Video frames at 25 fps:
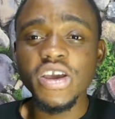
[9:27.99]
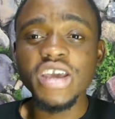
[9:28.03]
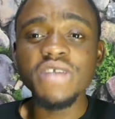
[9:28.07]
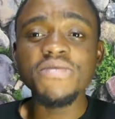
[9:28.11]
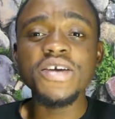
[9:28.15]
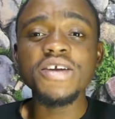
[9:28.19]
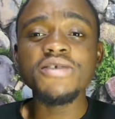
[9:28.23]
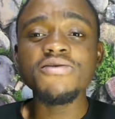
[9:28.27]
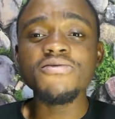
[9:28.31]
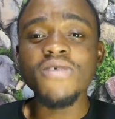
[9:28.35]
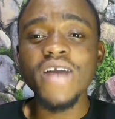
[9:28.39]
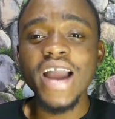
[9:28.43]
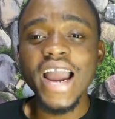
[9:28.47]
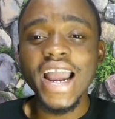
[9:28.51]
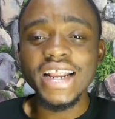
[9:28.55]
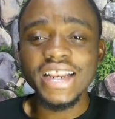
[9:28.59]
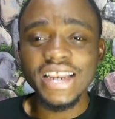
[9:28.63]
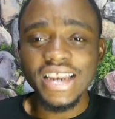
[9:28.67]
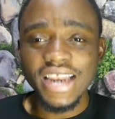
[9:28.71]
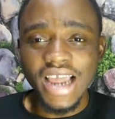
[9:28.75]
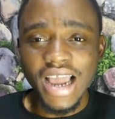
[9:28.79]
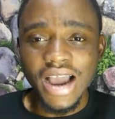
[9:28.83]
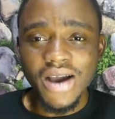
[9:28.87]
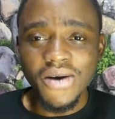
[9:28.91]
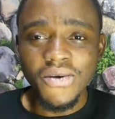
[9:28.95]
Even right
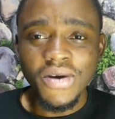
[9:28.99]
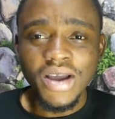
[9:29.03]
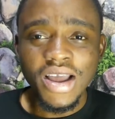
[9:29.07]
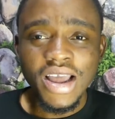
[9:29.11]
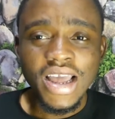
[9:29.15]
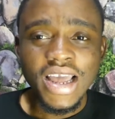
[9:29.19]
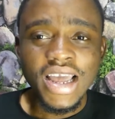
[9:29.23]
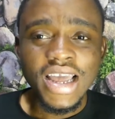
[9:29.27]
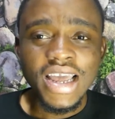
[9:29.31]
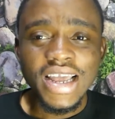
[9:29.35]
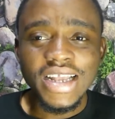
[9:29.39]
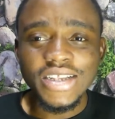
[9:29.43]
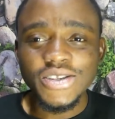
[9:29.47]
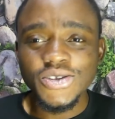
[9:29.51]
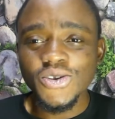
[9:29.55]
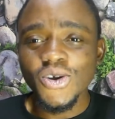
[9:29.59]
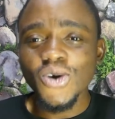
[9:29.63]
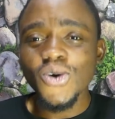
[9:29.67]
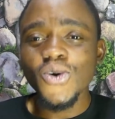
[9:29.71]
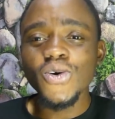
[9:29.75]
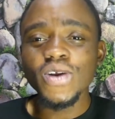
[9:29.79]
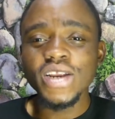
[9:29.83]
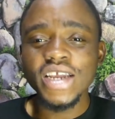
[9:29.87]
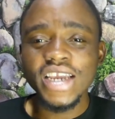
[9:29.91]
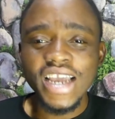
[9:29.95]
now, it's
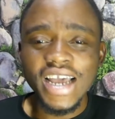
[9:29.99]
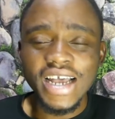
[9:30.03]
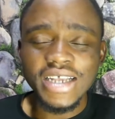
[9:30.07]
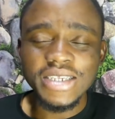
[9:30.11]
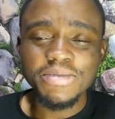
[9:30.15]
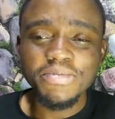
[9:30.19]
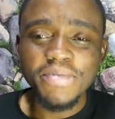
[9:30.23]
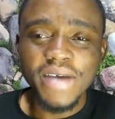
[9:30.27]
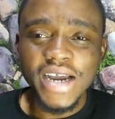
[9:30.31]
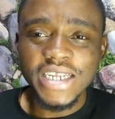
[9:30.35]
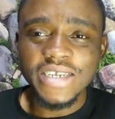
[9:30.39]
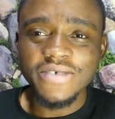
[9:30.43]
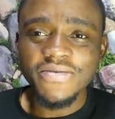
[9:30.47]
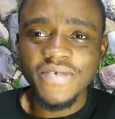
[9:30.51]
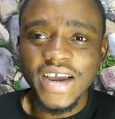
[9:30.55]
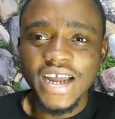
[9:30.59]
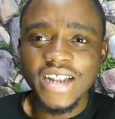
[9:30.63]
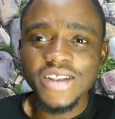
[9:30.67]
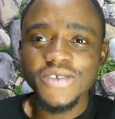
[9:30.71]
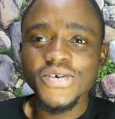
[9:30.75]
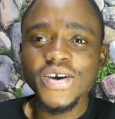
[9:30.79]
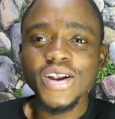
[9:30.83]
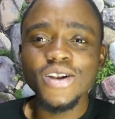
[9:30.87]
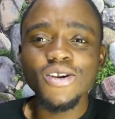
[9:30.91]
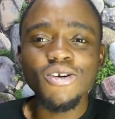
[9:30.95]
not holding as much
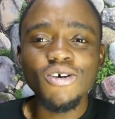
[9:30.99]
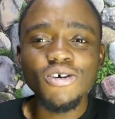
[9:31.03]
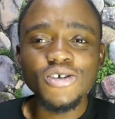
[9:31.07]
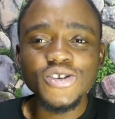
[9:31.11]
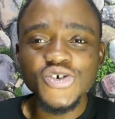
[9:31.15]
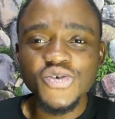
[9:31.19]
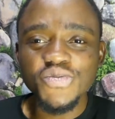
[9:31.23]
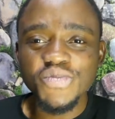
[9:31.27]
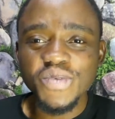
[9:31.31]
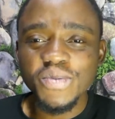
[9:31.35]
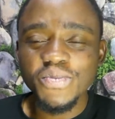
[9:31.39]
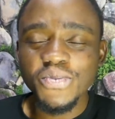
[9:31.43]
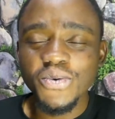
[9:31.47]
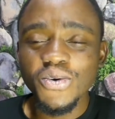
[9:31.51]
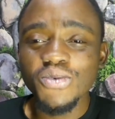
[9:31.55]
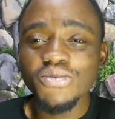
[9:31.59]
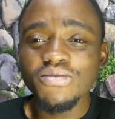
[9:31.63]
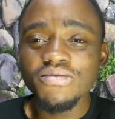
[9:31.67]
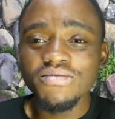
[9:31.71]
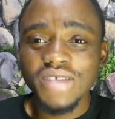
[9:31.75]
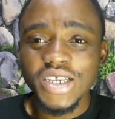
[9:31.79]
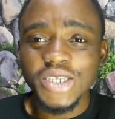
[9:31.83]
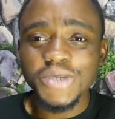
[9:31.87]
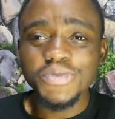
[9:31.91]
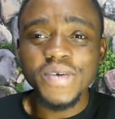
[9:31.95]
value. A lot of people,
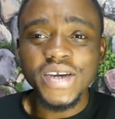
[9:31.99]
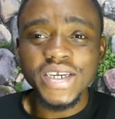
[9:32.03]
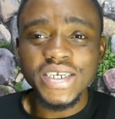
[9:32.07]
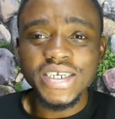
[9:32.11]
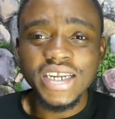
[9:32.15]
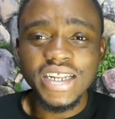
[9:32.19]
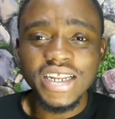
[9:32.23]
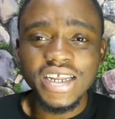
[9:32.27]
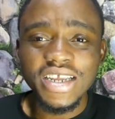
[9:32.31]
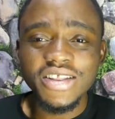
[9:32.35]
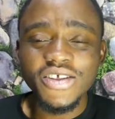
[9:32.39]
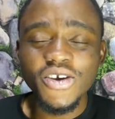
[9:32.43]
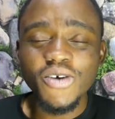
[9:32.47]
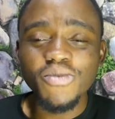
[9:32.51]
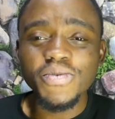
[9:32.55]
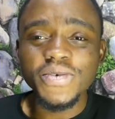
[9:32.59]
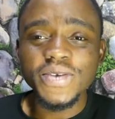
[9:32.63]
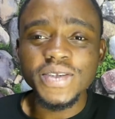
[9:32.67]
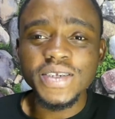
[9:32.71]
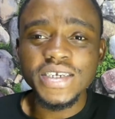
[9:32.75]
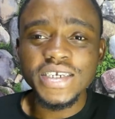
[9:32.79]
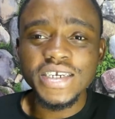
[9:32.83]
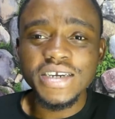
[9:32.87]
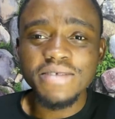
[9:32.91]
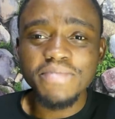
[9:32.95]
especially the
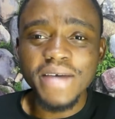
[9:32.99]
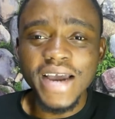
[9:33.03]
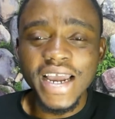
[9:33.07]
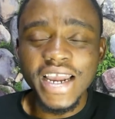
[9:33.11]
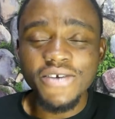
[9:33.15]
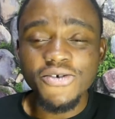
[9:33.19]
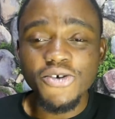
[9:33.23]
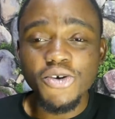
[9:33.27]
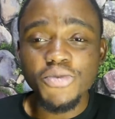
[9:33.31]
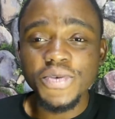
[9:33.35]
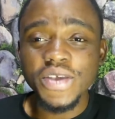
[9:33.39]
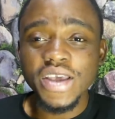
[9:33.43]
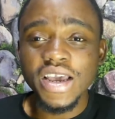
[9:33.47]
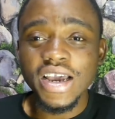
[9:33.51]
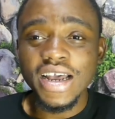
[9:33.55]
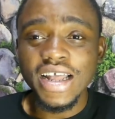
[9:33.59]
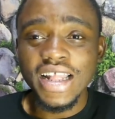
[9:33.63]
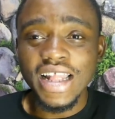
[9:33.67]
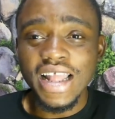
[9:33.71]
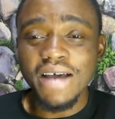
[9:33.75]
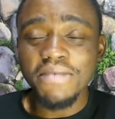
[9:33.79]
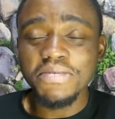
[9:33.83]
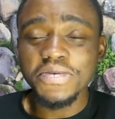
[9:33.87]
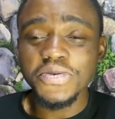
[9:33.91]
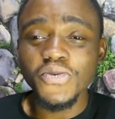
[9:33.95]
opposition by European
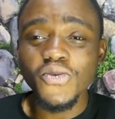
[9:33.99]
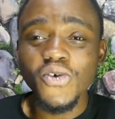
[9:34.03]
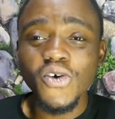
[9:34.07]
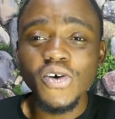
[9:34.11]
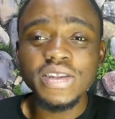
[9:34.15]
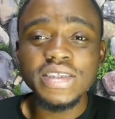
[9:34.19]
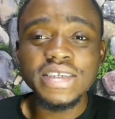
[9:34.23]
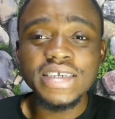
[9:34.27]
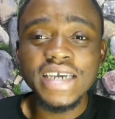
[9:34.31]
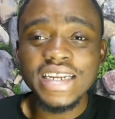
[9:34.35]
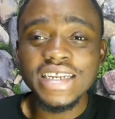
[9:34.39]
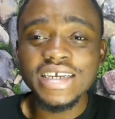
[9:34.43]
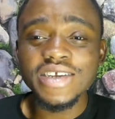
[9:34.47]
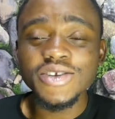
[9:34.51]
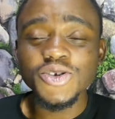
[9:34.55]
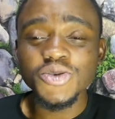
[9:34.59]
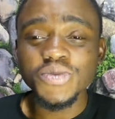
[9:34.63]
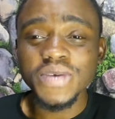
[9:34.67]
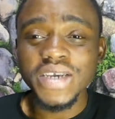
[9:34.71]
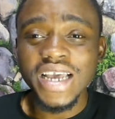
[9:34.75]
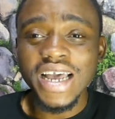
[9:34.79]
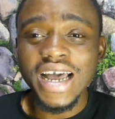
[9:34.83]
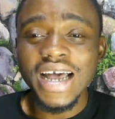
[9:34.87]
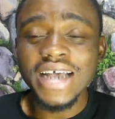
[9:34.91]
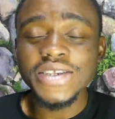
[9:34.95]
clubs, wanted it to
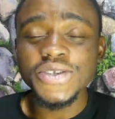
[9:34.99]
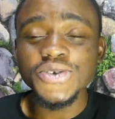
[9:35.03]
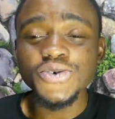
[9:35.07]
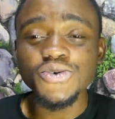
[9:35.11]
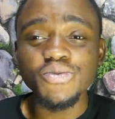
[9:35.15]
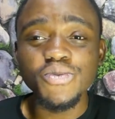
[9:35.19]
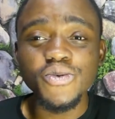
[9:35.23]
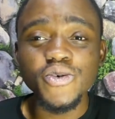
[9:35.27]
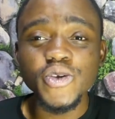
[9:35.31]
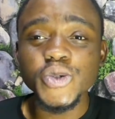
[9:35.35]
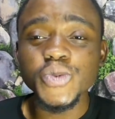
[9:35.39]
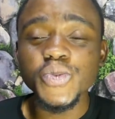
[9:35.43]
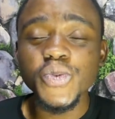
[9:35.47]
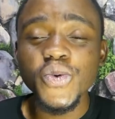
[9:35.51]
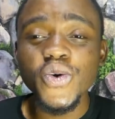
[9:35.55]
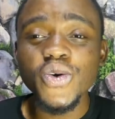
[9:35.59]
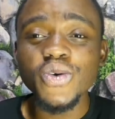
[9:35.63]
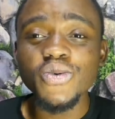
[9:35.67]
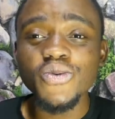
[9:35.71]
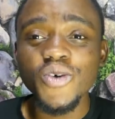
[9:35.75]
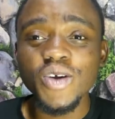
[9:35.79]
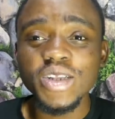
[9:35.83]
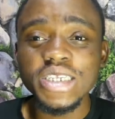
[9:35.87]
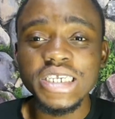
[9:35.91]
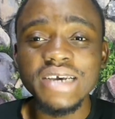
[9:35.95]
be cancelled,
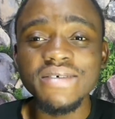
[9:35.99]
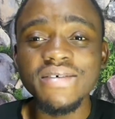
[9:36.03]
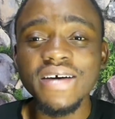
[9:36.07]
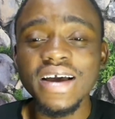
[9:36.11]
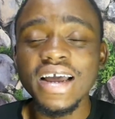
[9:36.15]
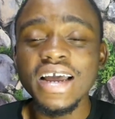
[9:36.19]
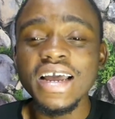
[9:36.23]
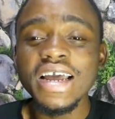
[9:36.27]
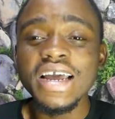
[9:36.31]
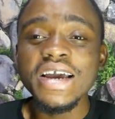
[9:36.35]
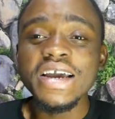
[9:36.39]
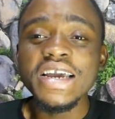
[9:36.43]
postponed, whatever.